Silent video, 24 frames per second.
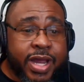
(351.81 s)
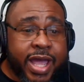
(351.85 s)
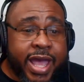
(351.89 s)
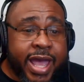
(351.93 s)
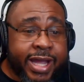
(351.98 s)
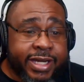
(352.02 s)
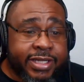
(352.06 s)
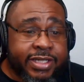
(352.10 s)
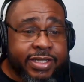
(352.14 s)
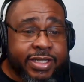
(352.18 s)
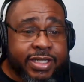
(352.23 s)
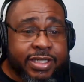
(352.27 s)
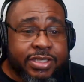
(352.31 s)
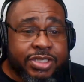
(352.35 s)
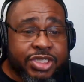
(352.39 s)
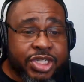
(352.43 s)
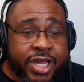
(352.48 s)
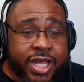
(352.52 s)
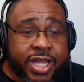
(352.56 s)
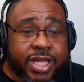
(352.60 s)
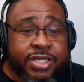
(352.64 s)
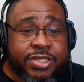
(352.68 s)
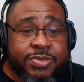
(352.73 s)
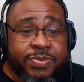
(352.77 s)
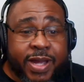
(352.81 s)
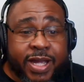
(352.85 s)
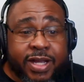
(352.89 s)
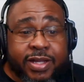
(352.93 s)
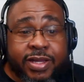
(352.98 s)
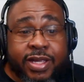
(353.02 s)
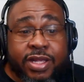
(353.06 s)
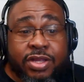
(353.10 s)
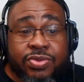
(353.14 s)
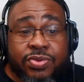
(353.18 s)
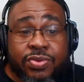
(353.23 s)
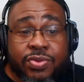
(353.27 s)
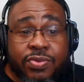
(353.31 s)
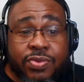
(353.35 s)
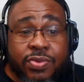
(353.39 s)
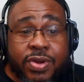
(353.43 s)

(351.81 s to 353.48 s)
actually changed my click through